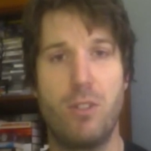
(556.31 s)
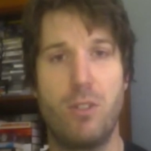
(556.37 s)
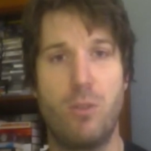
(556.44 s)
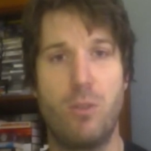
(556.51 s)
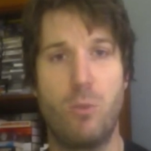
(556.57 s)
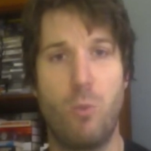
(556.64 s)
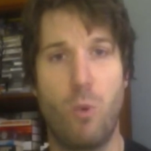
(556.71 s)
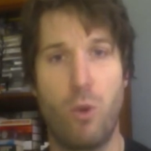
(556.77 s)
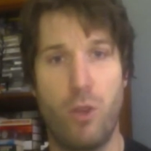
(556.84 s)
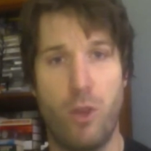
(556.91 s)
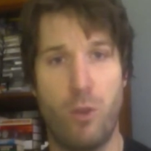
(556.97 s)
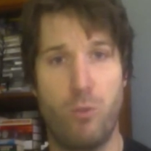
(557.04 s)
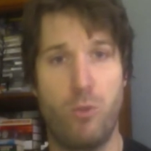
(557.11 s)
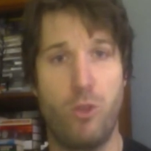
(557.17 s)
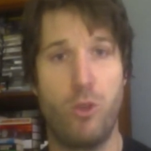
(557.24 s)
war, you
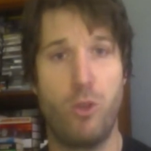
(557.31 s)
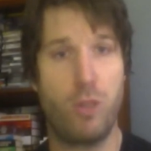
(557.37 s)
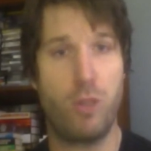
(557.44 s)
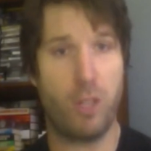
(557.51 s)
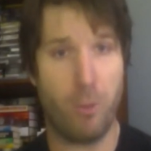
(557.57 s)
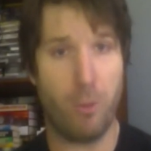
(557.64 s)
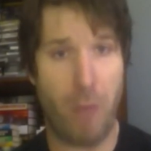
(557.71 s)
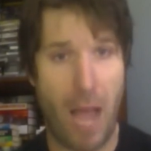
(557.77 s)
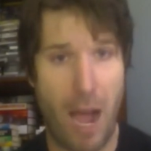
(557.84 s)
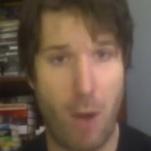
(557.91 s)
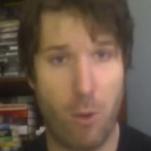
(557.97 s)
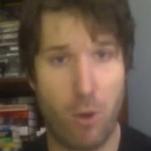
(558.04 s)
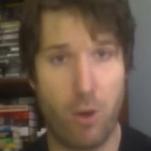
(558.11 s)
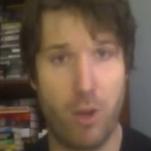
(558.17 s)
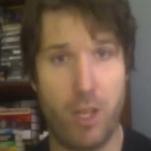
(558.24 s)
know, nuclear
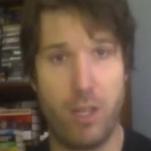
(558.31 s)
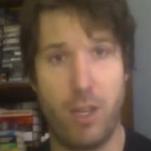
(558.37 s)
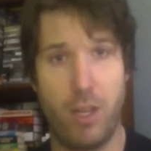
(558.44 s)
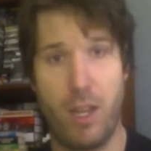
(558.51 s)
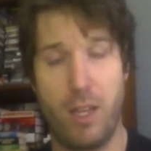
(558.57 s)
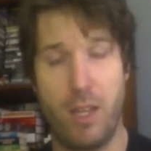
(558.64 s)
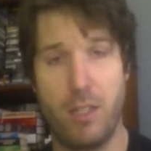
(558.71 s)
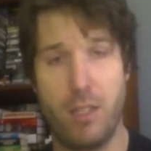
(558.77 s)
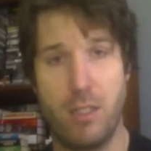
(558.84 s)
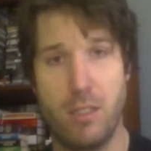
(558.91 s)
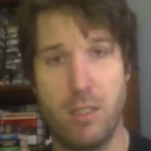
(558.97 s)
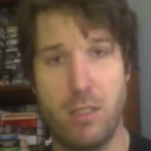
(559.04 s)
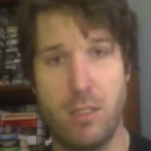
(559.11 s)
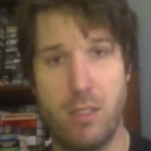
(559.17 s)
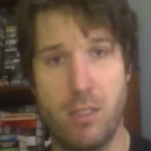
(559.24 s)
power and
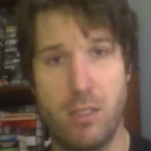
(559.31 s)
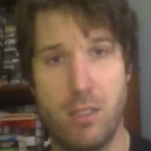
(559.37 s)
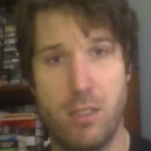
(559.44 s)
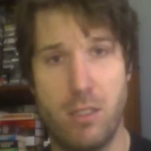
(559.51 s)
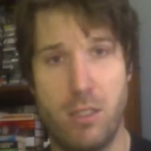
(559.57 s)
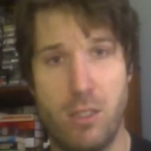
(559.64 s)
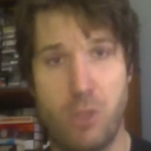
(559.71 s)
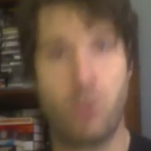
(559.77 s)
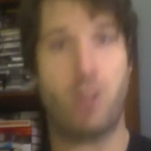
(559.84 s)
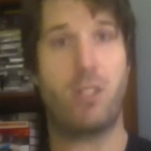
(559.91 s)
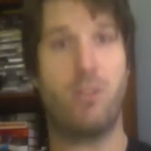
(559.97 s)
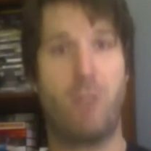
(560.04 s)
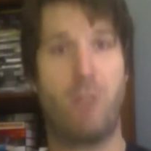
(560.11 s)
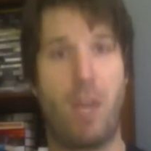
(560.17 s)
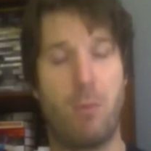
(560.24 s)
and
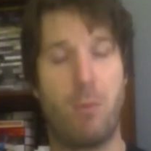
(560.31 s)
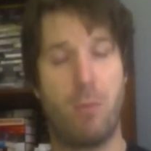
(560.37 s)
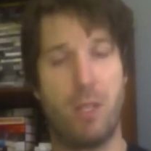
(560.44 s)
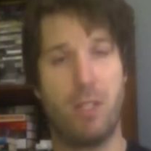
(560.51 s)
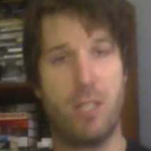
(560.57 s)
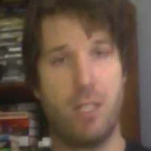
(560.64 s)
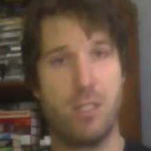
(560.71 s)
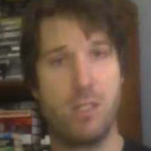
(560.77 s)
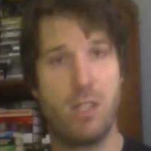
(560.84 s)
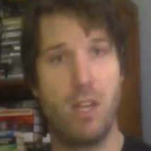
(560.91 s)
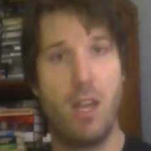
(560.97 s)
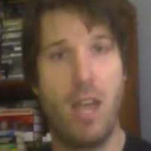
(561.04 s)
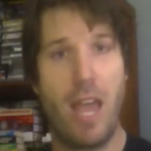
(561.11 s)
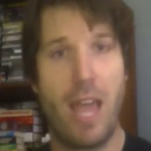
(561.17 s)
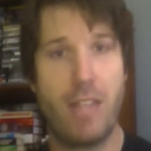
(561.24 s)
destructive capabilities.
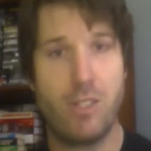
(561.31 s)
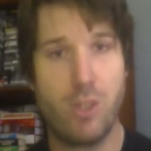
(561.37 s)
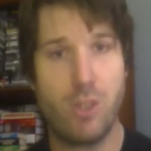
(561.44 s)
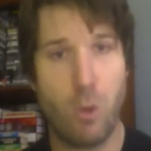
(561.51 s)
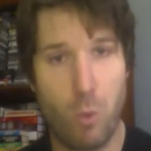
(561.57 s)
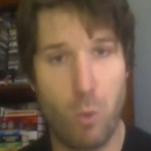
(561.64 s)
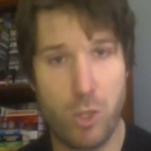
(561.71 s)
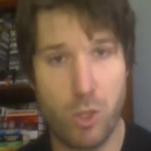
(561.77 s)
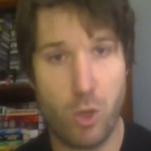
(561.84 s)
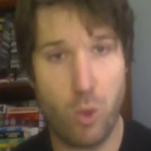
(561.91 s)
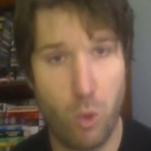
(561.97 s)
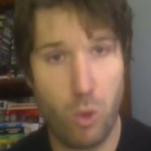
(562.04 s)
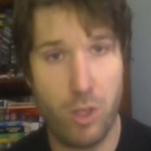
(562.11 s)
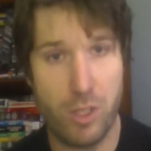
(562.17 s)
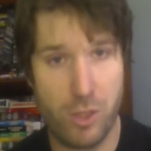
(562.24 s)
And so what's
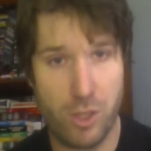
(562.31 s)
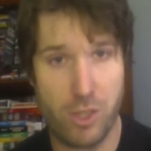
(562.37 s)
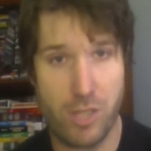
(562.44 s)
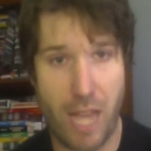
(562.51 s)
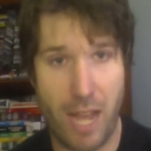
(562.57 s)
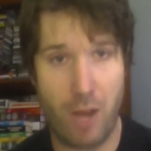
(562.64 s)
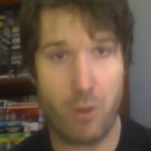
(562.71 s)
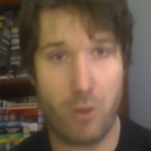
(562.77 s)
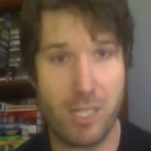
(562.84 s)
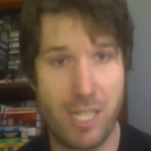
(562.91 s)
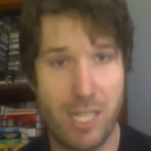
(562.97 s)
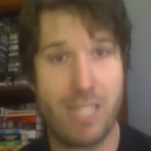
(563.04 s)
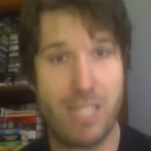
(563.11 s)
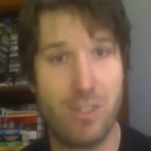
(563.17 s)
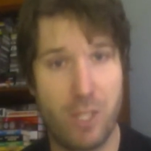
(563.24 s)
cool is just how in
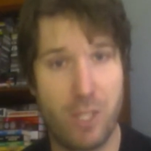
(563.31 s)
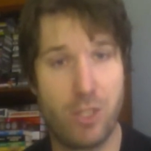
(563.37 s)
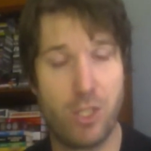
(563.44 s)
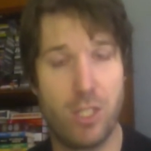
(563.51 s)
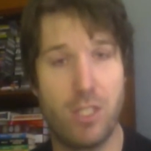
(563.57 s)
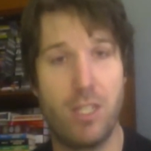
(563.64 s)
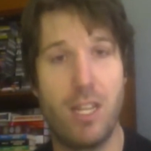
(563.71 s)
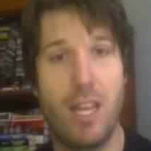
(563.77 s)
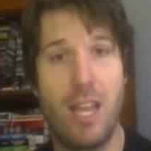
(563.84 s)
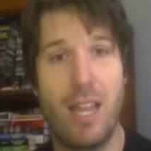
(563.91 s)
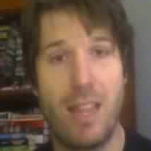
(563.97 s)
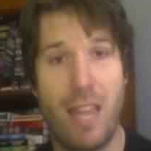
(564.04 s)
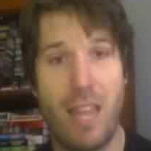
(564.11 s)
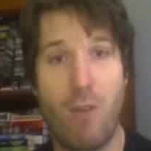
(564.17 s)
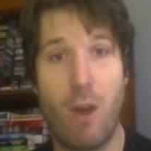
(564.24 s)
science fiction
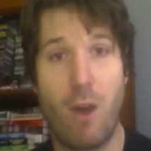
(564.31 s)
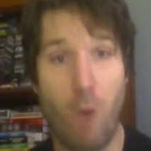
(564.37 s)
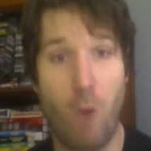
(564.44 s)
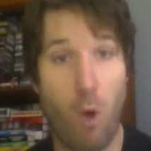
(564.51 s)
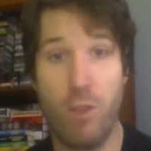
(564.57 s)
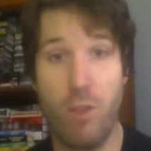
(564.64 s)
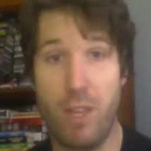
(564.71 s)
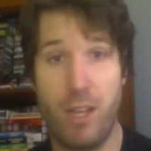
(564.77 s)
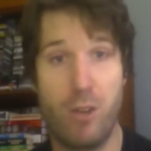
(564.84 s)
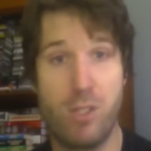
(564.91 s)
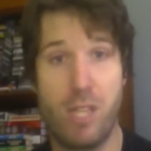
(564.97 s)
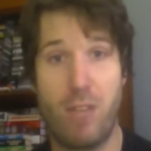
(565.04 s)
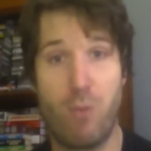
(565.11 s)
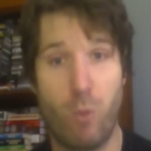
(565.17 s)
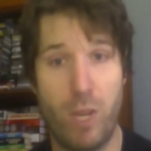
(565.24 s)
they've over the years
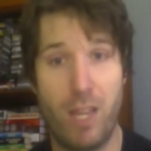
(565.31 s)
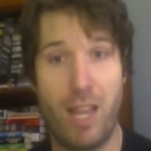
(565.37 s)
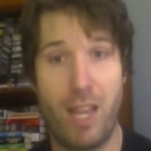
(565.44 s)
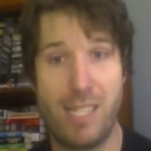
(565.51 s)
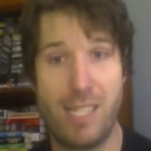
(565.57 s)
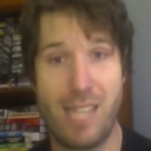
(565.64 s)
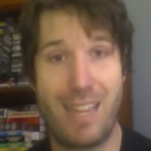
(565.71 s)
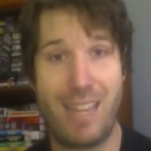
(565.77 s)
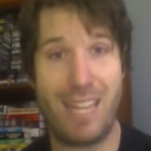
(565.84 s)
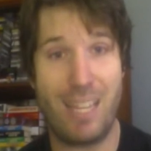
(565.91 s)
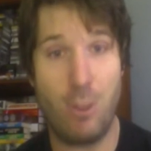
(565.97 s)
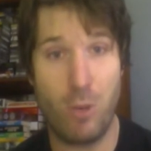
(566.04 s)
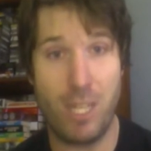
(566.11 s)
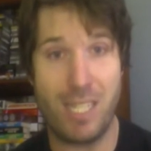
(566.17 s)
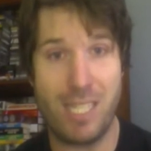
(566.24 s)
they've realized that
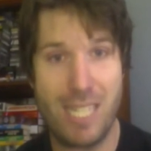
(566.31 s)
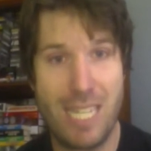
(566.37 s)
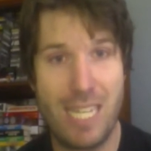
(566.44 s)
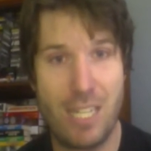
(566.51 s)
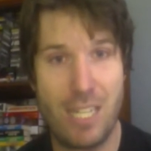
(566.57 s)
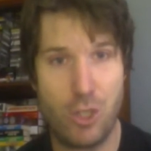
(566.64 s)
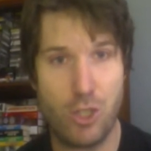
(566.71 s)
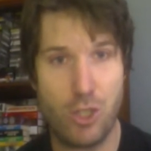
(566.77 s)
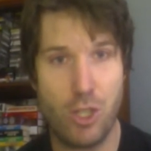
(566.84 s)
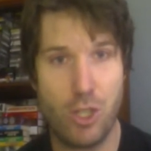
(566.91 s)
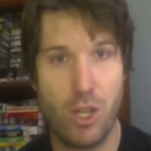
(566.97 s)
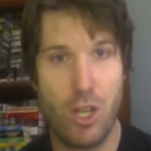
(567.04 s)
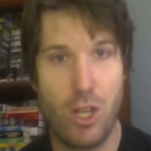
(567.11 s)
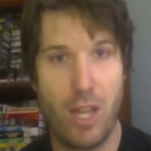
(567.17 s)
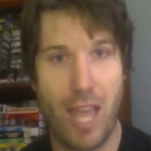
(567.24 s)
you can teach
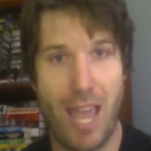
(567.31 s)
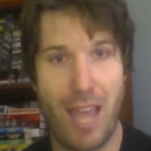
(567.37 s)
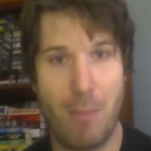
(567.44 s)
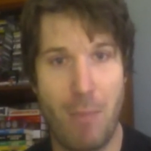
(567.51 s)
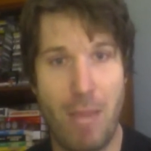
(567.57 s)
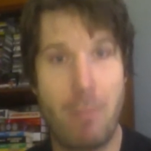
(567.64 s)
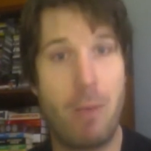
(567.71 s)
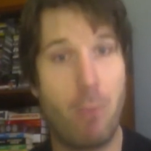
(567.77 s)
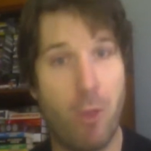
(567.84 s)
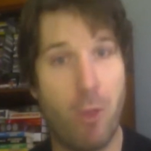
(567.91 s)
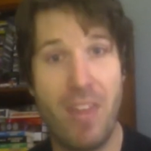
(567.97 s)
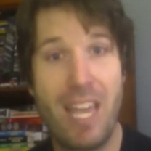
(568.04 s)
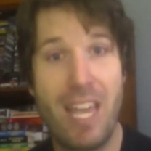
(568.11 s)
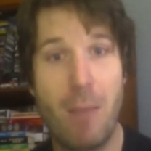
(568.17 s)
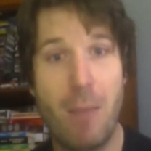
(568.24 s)
and make people
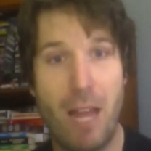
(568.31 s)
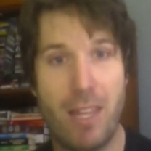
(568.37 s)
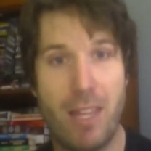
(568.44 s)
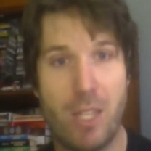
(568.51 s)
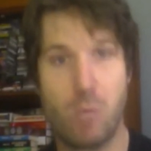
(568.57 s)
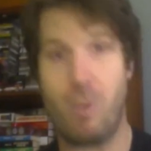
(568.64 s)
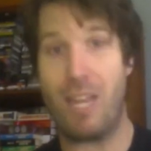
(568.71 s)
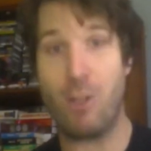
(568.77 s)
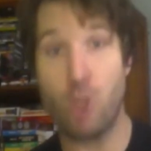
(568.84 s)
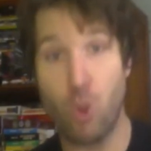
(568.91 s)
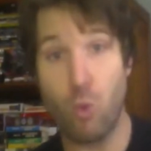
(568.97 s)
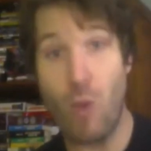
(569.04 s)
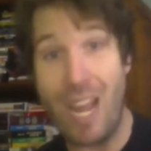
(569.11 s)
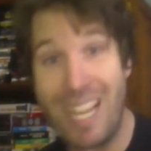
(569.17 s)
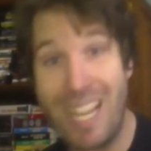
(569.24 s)
think about things without
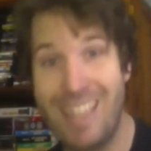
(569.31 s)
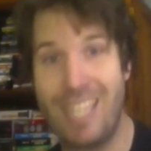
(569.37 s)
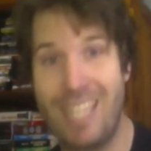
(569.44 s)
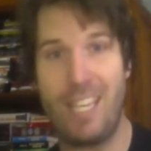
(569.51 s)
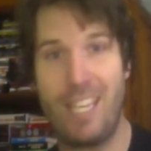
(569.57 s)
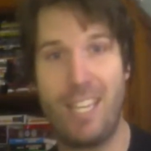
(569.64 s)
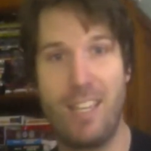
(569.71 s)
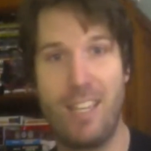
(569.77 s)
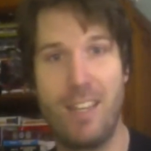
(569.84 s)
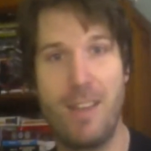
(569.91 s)
directly